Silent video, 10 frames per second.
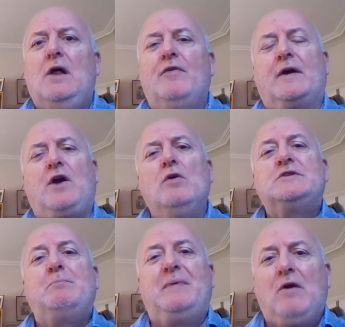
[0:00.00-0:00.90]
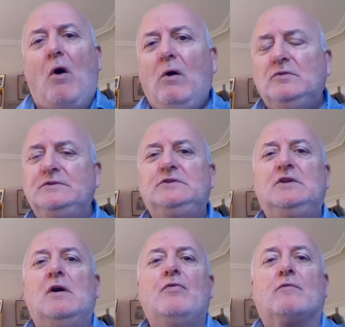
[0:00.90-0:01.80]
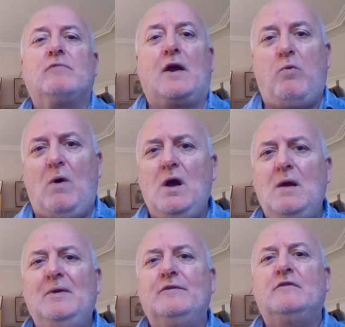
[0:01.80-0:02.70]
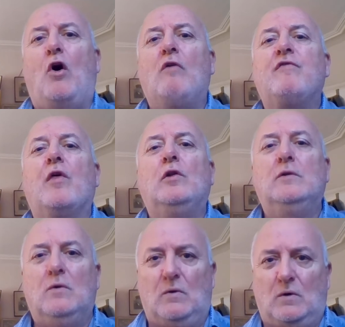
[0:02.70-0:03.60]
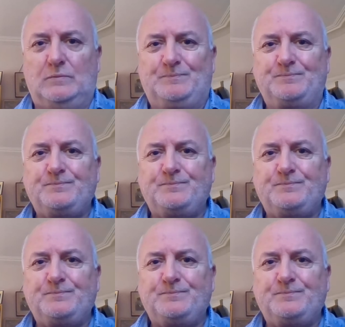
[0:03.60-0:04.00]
that goes beyond the requirements of the law.